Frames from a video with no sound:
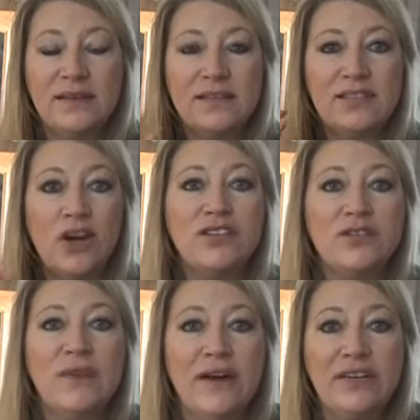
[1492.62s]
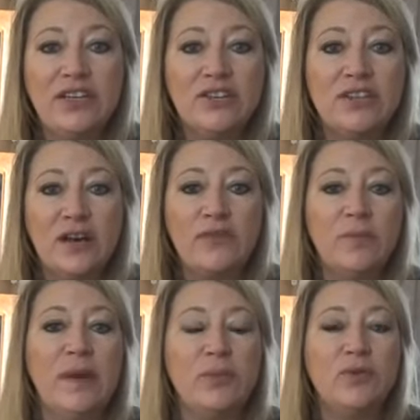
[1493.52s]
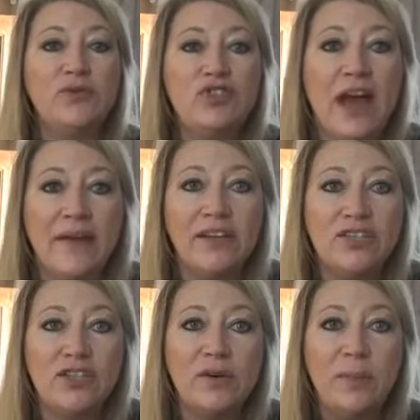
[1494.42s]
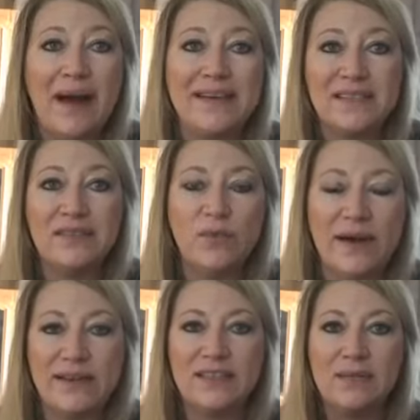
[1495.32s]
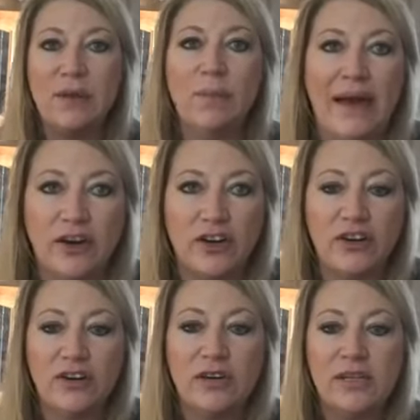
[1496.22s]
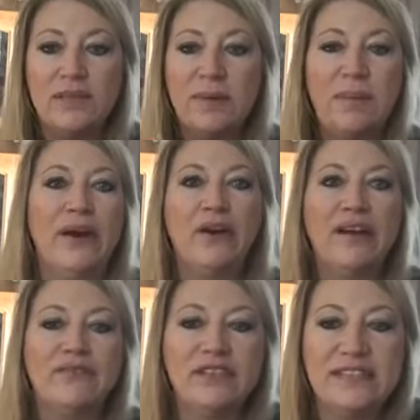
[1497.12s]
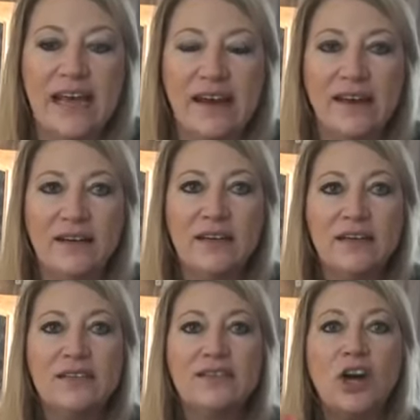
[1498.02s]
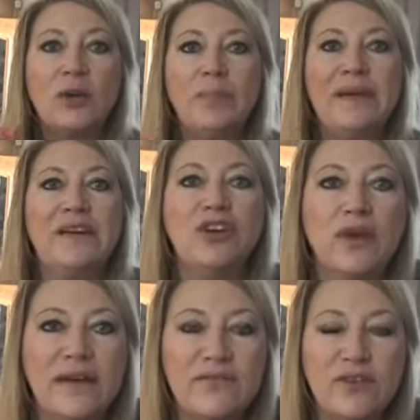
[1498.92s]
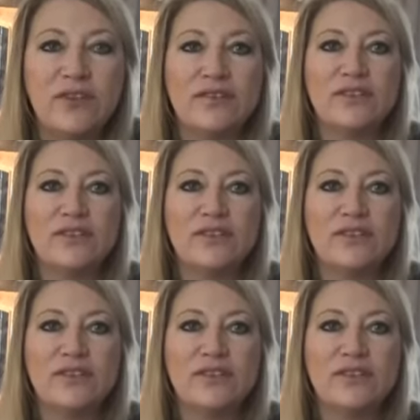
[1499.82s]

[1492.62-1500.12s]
Start surrounding yourself with people who challenge you in positive ways to be better every day. Start being grateful.